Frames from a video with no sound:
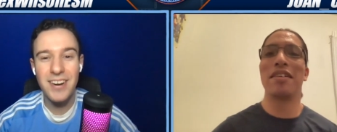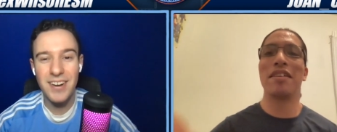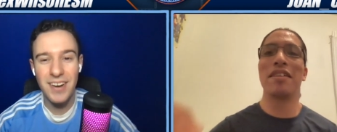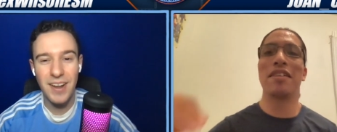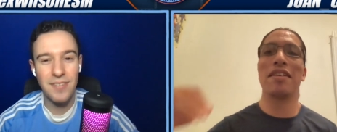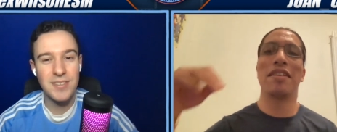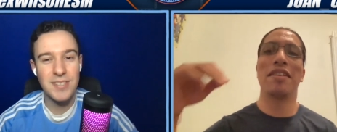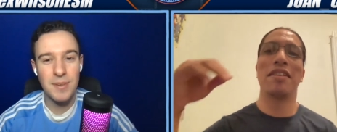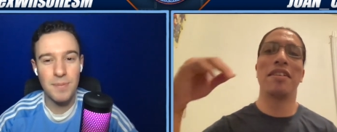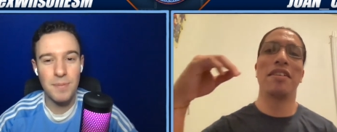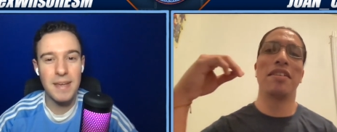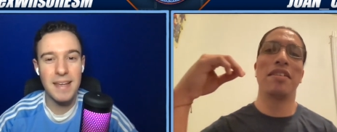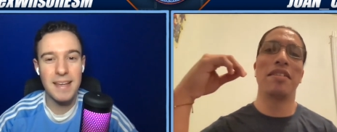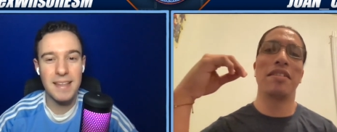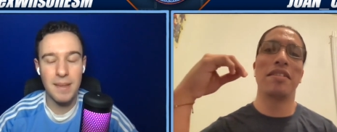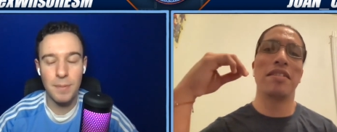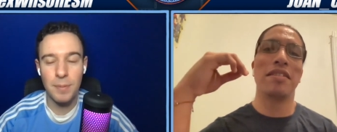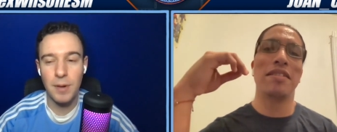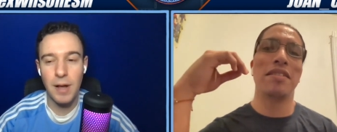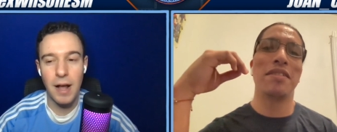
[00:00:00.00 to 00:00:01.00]
Speaker 1: enough to be
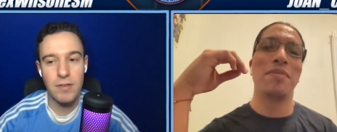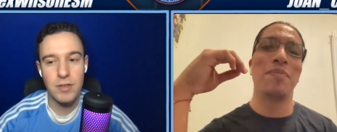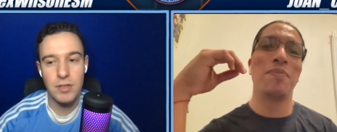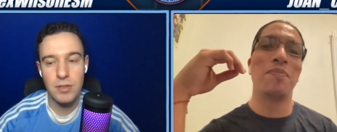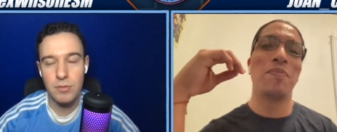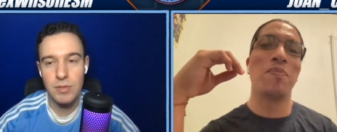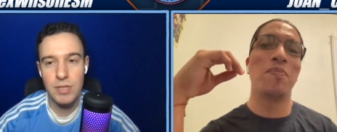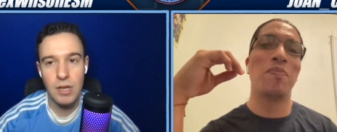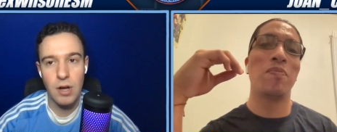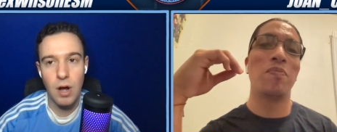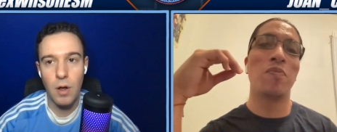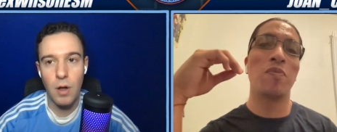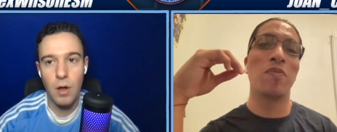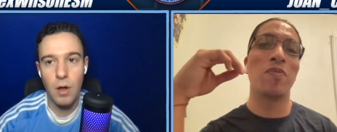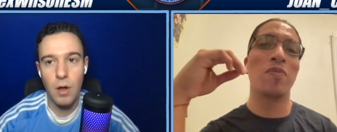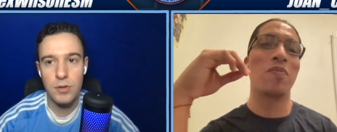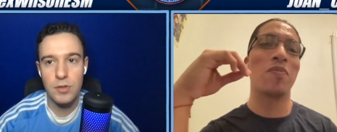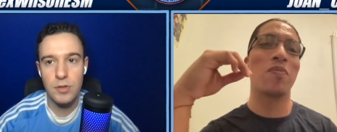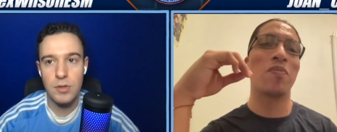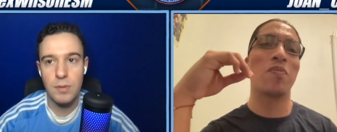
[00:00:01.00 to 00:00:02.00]
in the playoffs, losing all of
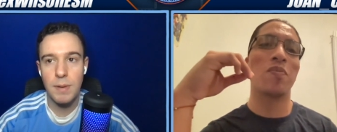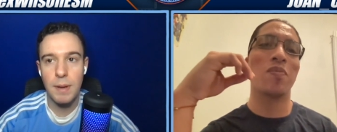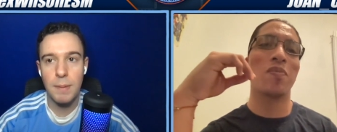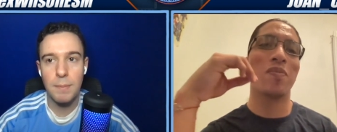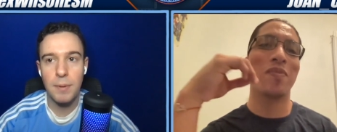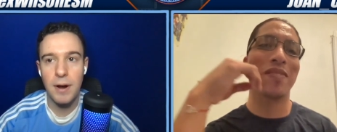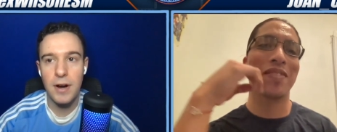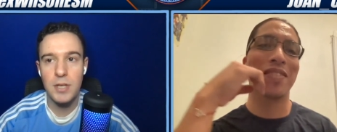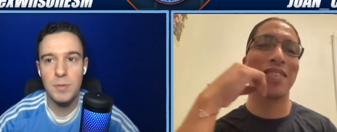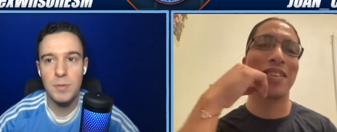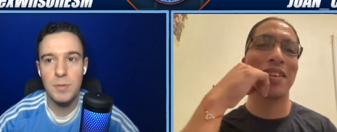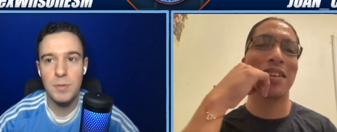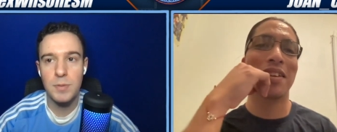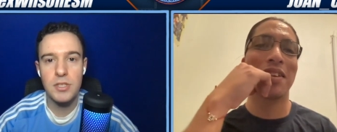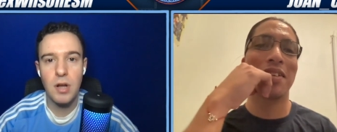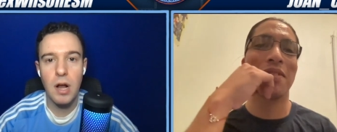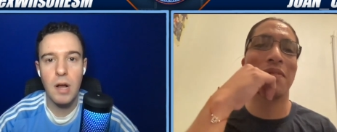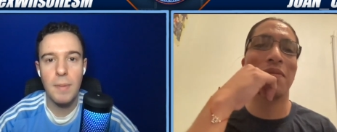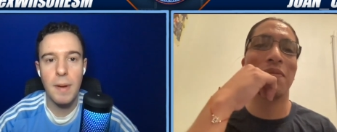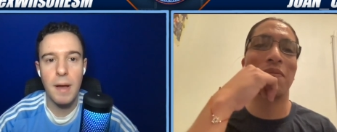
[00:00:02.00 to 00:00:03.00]
those big players. But let's
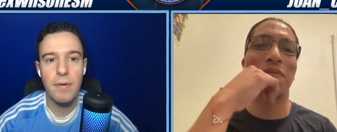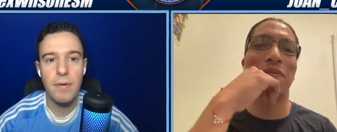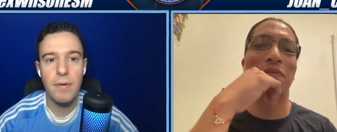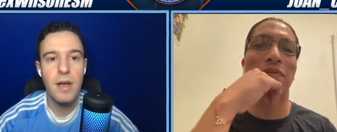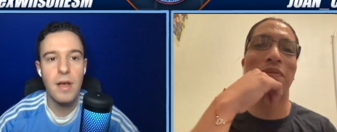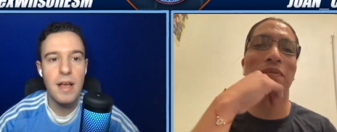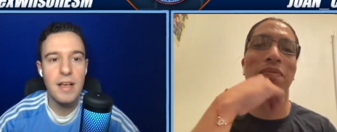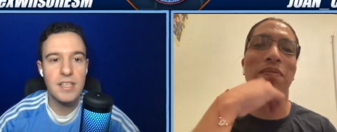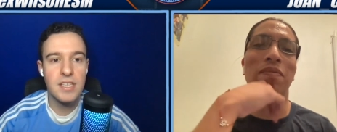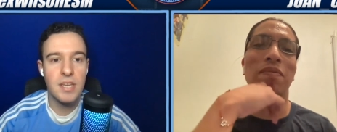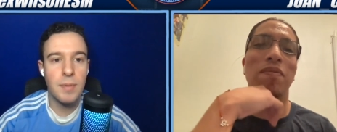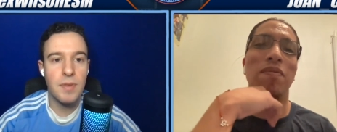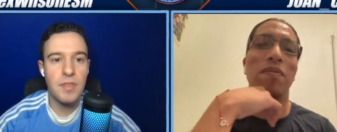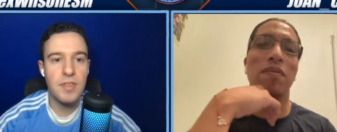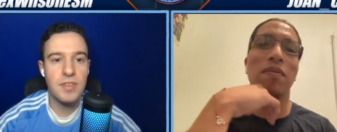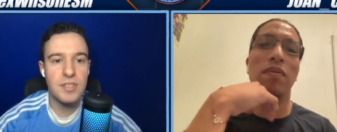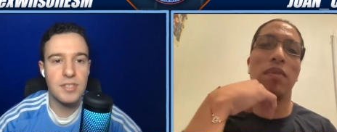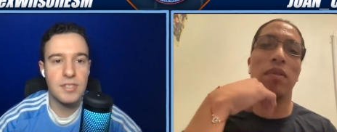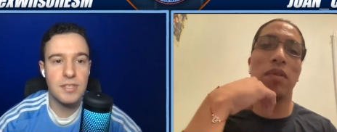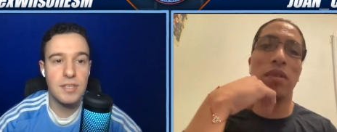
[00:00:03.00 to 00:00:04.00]
mm-hmm. talk about some of
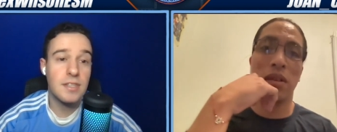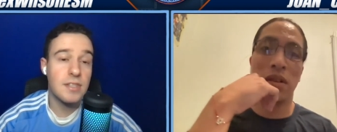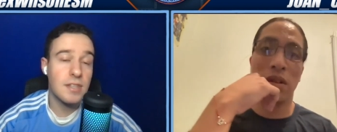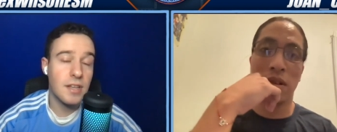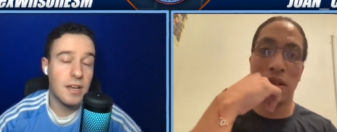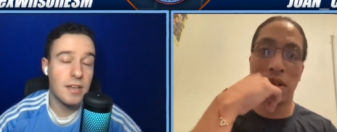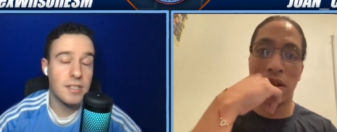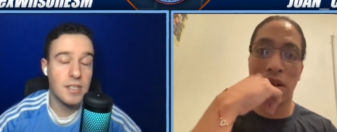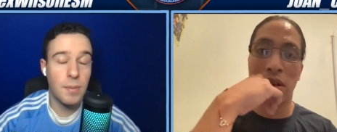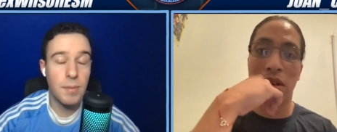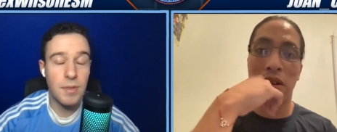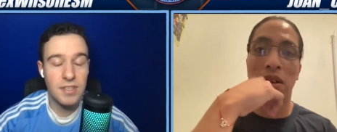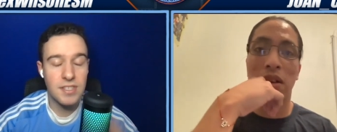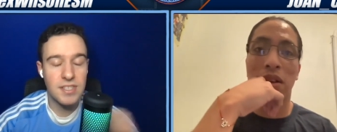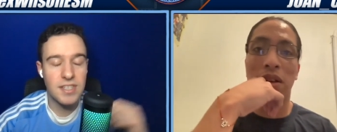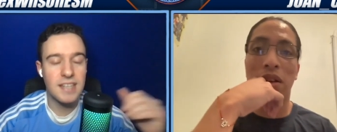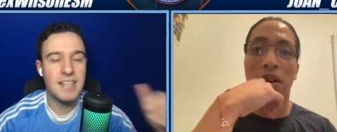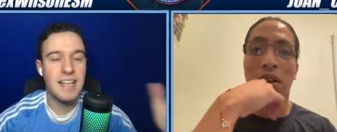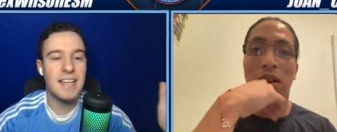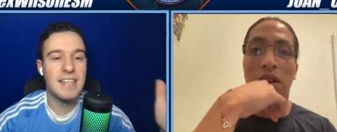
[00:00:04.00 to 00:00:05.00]
the, st- the, some of the
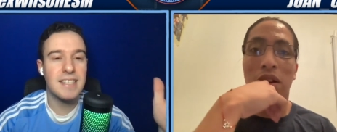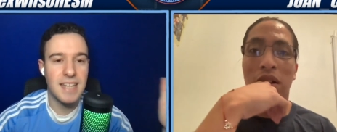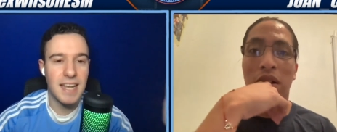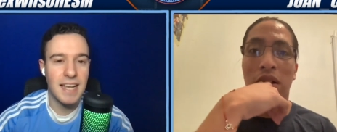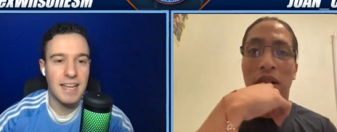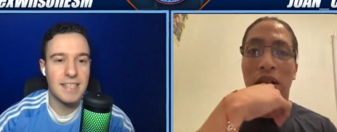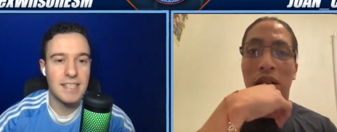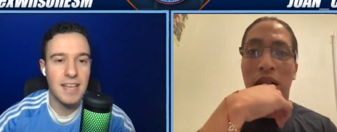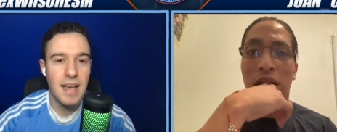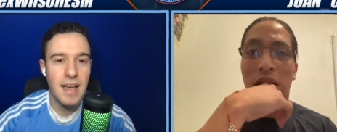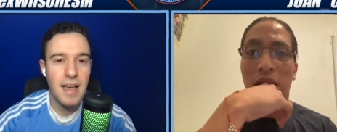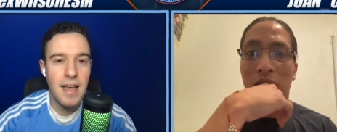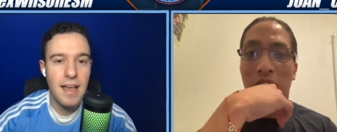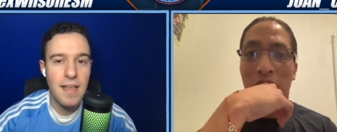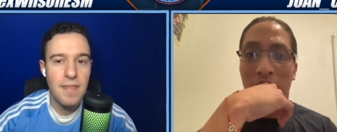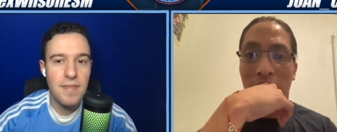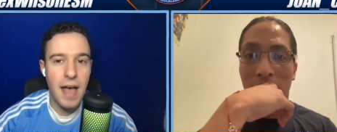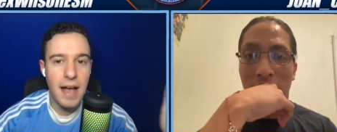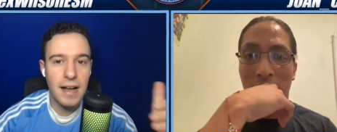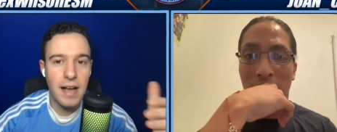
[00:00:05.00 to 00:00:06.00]
statistics
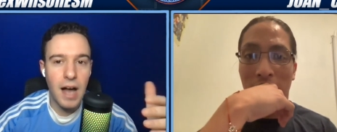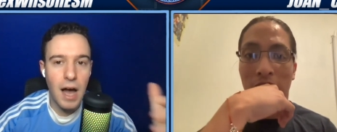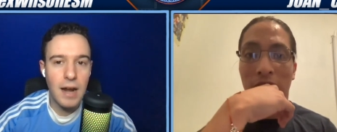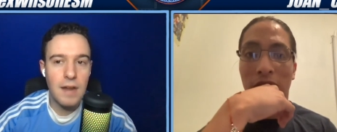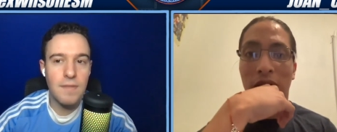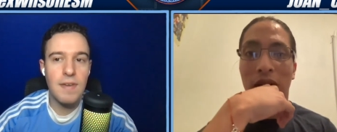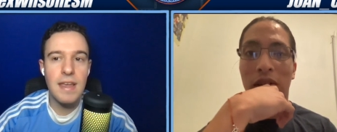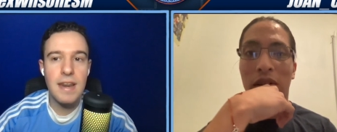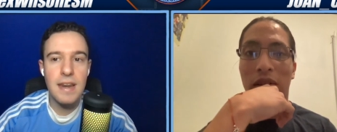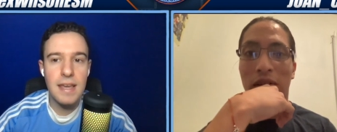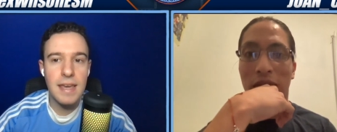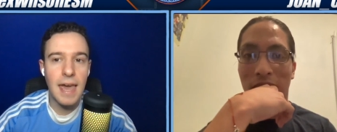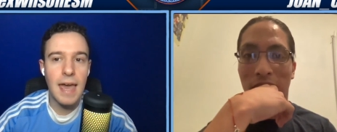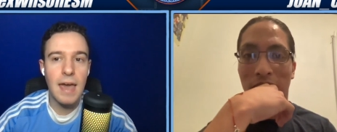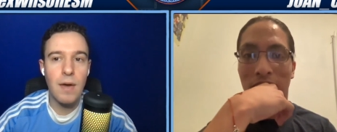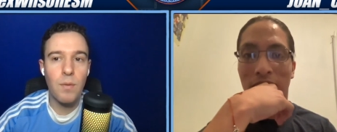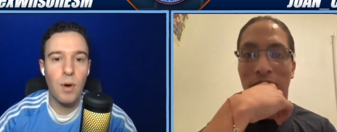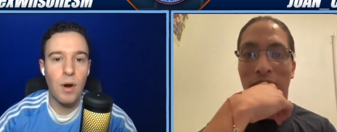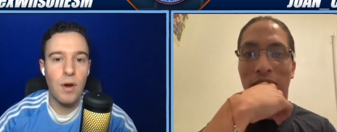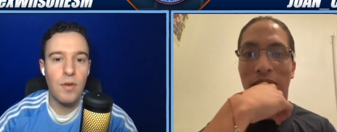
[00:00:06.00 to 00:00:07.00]
that kind of
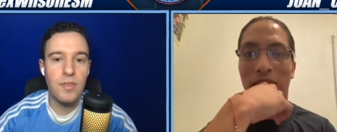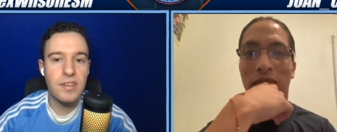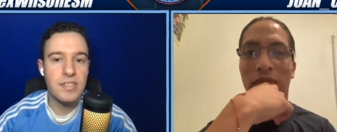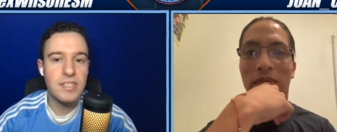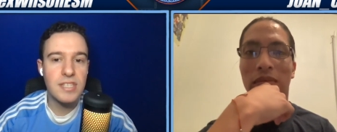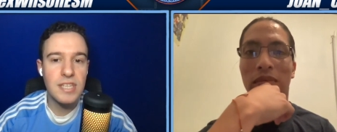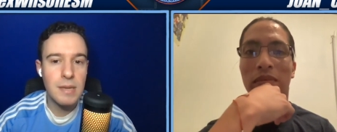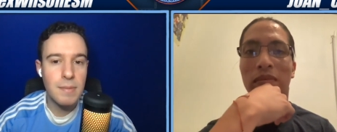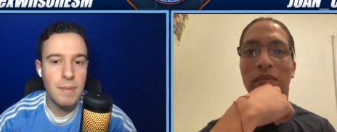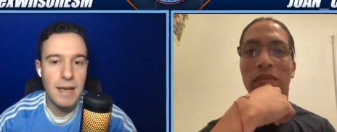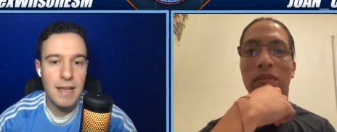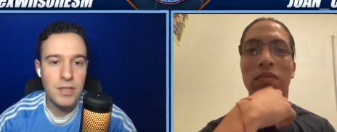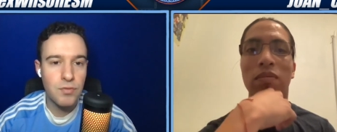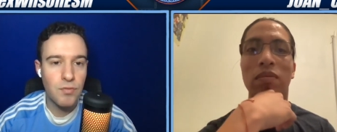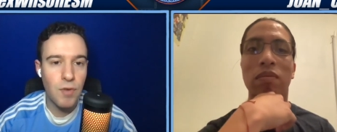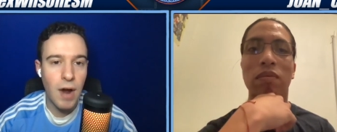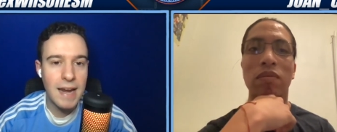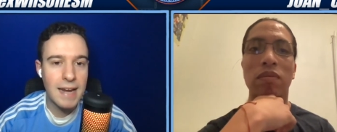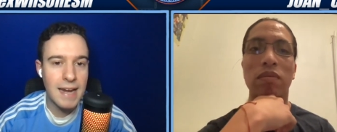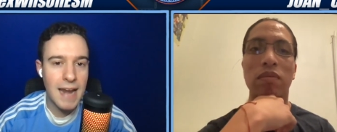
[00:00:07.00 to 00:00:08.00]
indicate where this team is
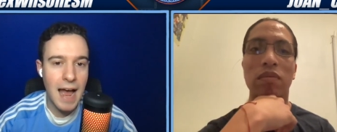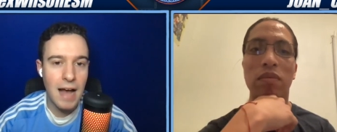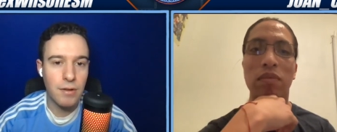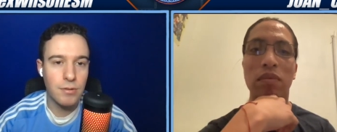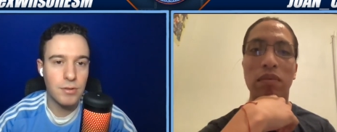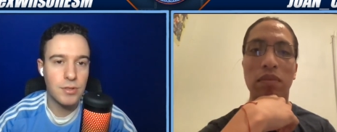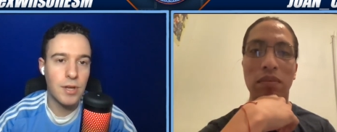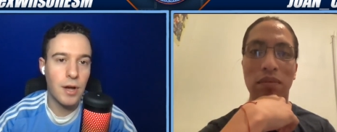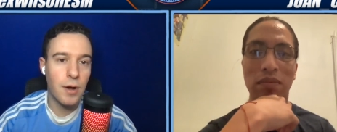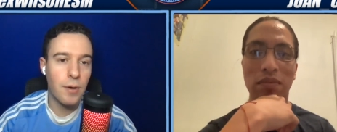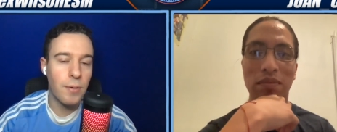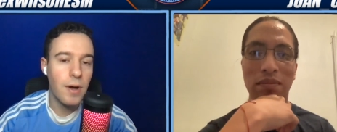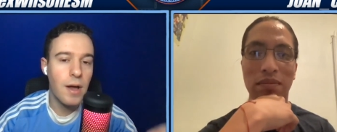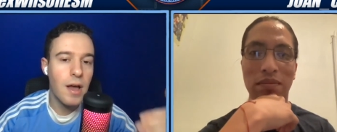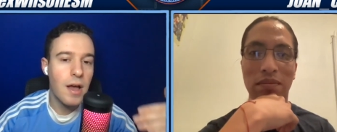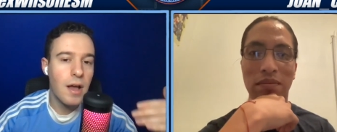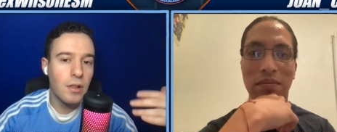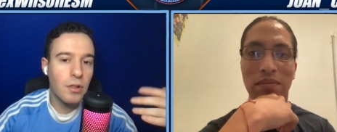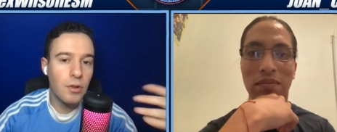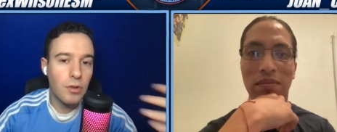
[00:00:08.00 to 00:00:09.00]
right now. So
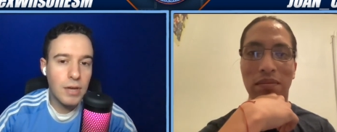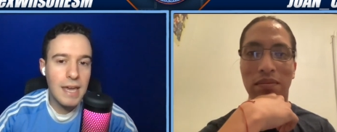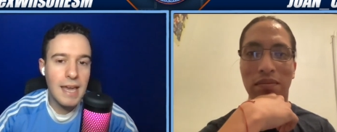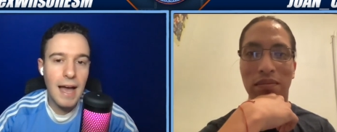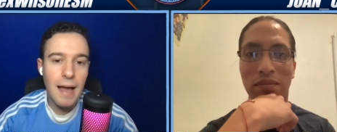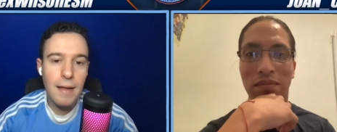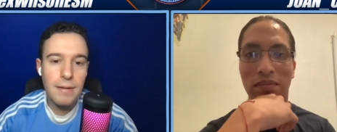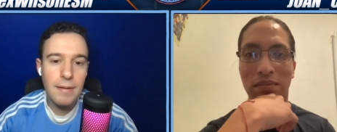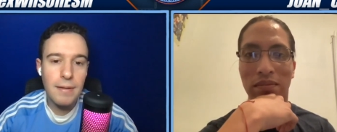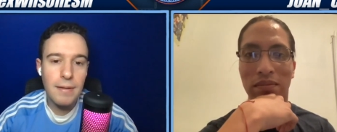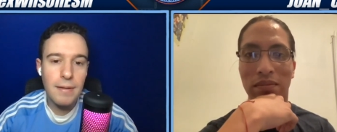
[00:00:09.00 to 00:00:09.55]
mm-hmm. looking at